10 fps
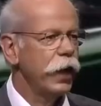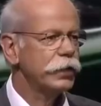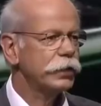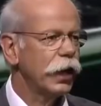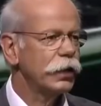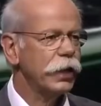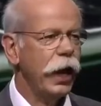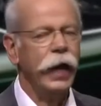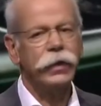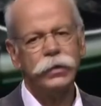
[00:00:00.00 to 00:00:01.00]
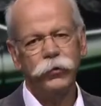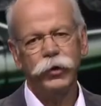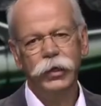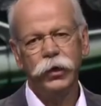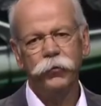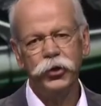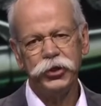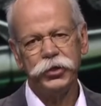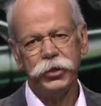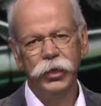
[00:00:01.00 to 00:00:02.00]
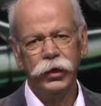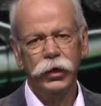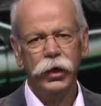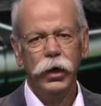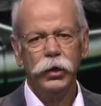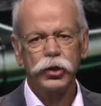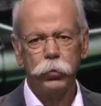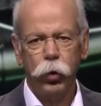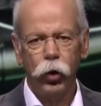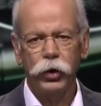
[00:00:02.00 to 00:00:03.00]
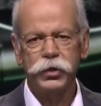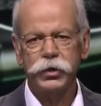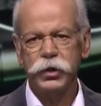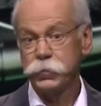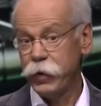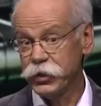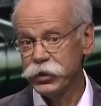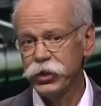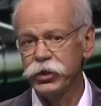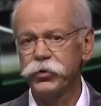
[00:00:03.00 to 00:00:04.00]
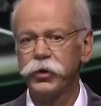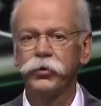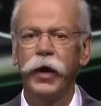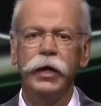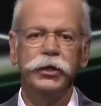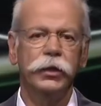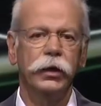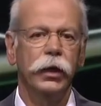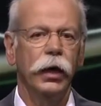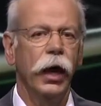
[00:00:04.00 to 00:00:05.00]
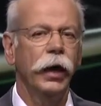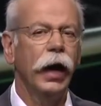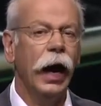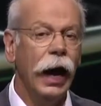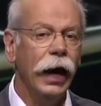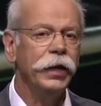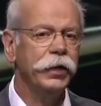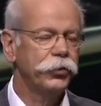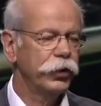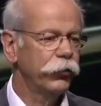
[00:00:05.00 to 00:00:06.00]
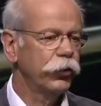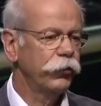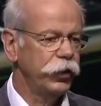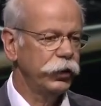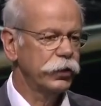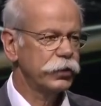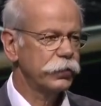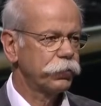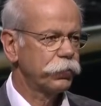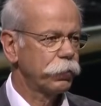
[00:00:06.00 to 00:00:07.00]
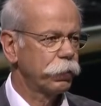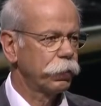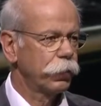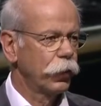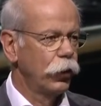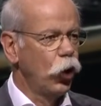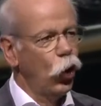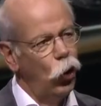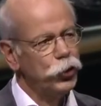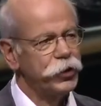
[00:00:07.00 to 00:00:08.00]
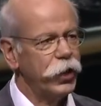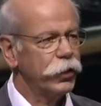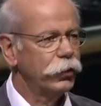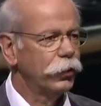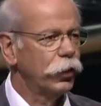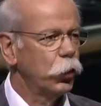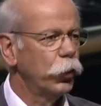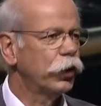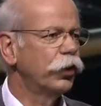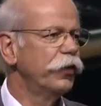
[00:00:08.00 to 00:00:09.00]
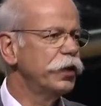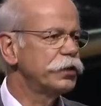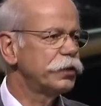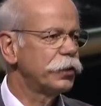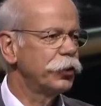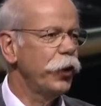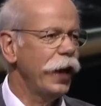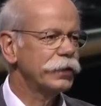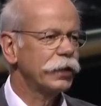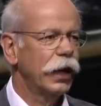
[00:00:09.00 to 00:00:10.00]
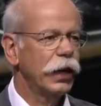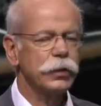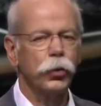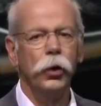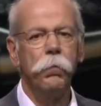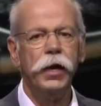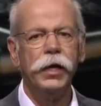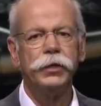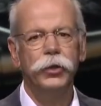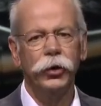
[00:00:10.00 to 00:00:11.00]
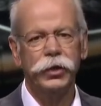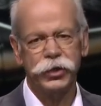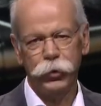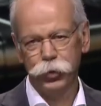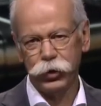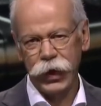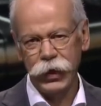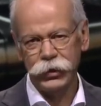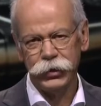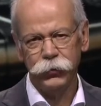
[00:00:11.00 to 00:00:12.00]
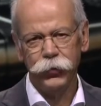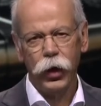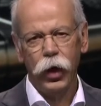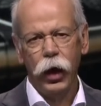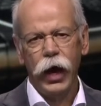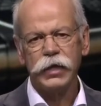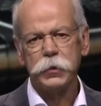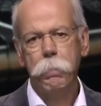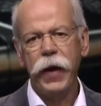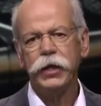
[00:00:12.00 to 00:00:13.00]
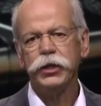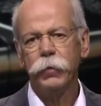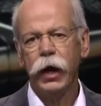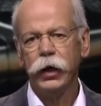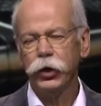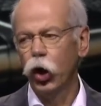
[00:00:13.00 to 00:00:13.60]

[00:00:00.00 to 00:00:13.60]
the S-Class actively and efficiently supports its passengers' recreation at a high degree of convenience. Altogether, we are convinced the new S-Class will build on its reputation as benchmark